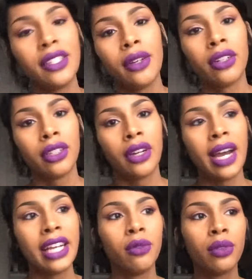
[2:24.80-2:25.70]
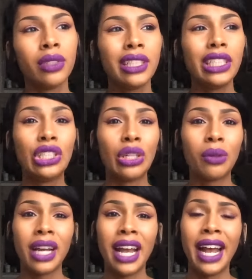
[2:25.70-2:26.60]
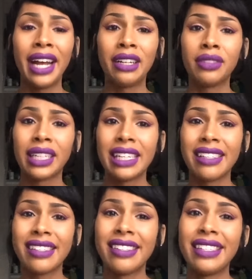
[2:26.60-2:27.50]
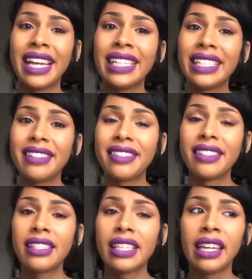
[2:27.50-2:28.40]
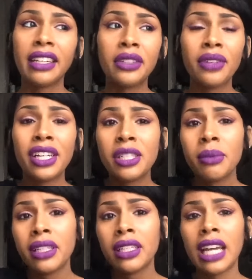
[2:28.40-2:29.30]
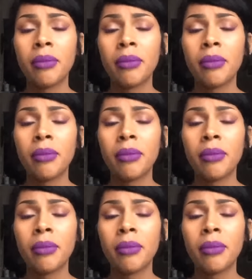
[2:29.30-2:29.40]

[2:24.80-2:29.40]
As you all know, I really don't have like a set skin regimen.